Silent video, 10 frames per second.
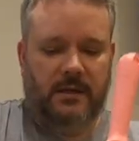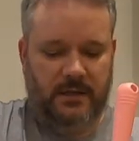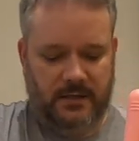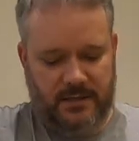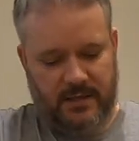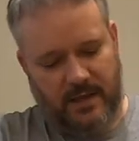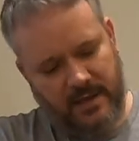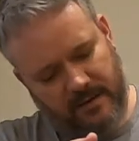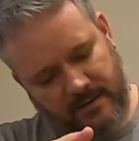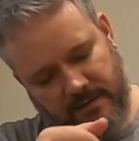into
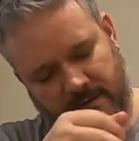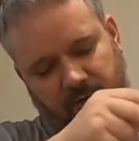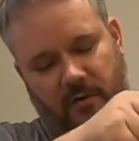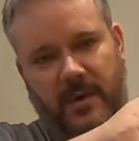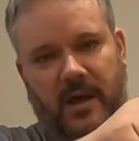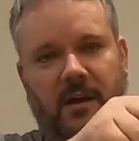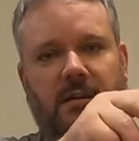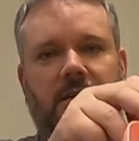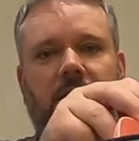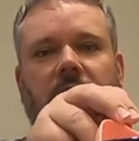there from
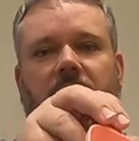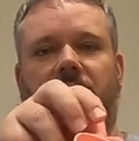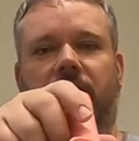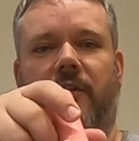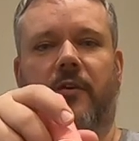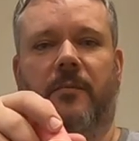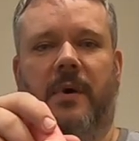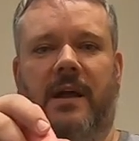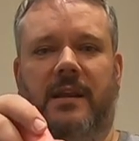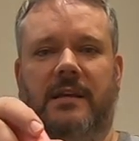our grown
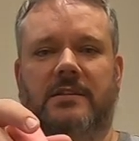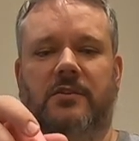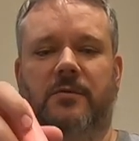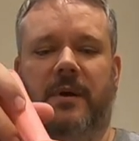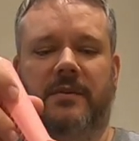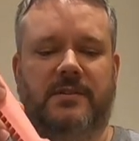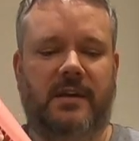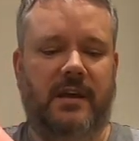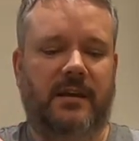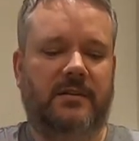by Let's Do
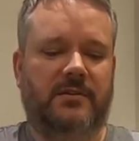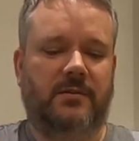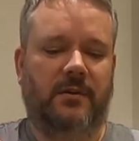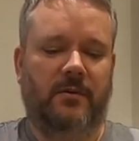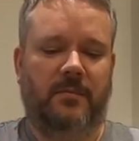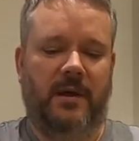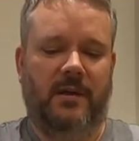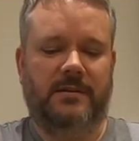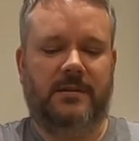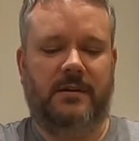Bonsai soil
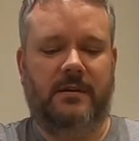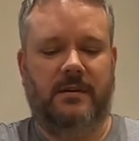pot.